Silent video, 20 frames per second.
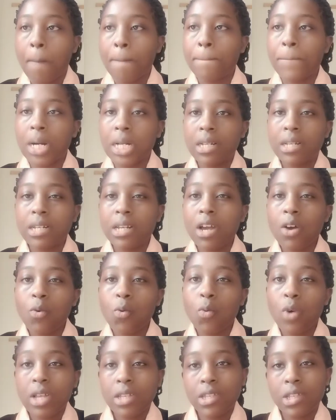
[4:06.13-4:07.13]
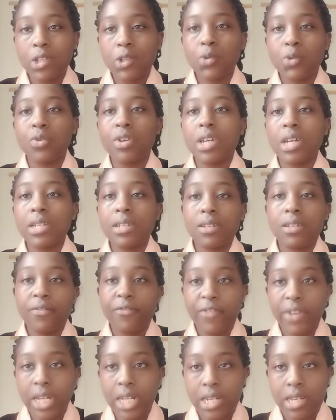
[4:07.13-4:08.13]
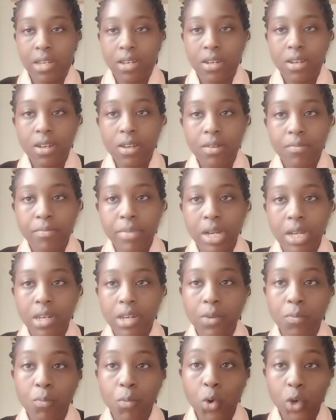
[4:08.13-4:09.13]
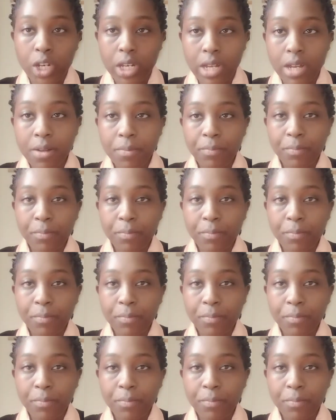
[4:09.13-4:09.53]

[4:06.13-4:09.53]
But now once you get infected by pneumonia,